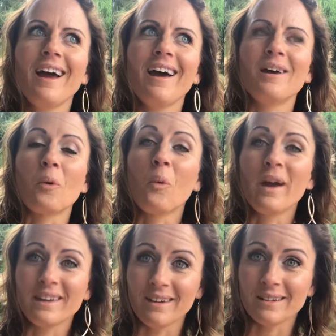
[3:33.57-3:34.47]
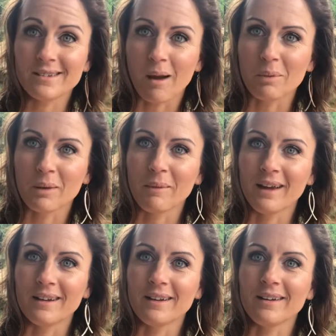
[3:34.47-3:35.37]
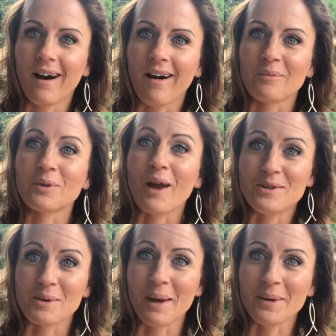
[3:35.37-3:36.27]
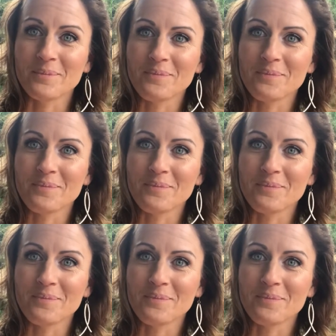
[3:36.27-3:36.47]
and wicked supplement regimen.